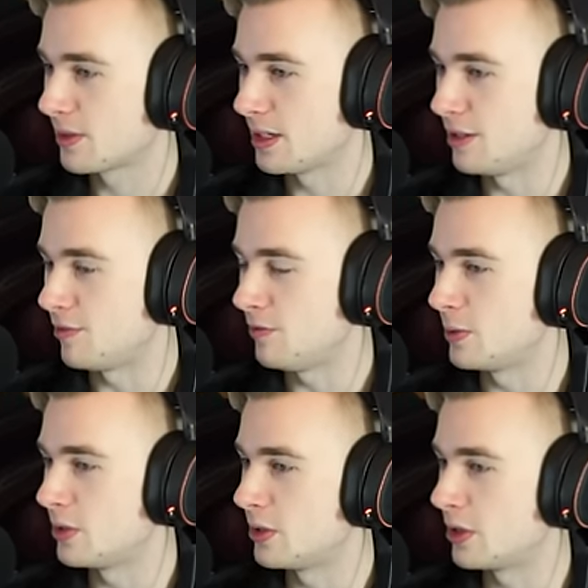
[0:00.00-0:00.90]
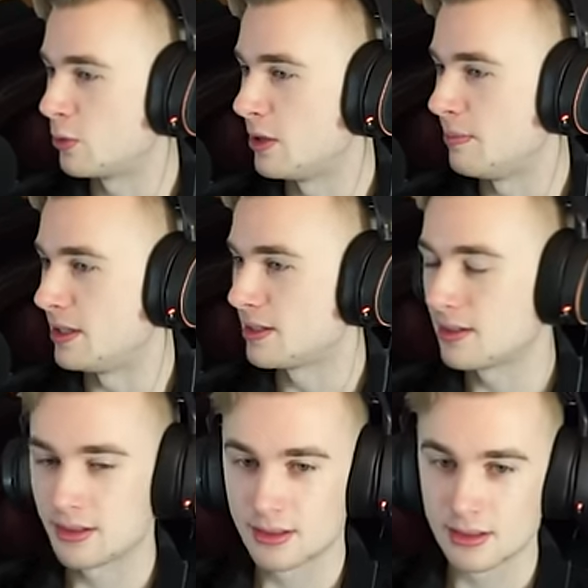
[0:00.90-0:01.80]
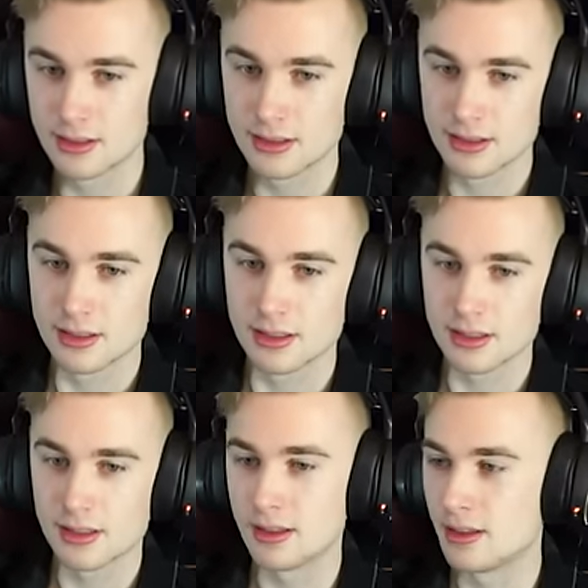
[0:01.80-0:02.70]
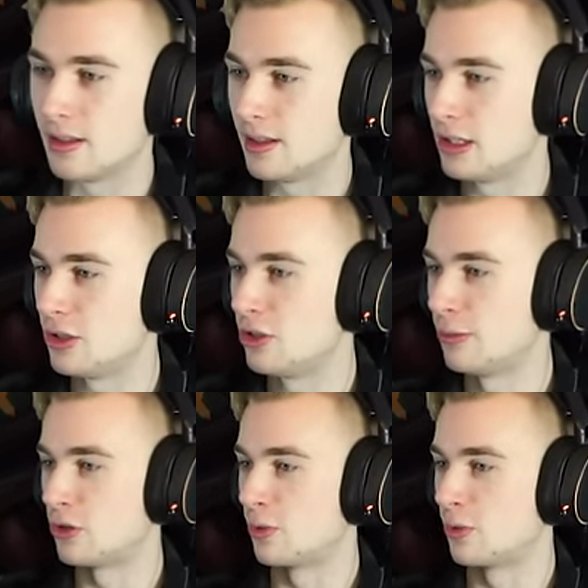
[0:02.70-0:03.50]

inferior equipment that is so much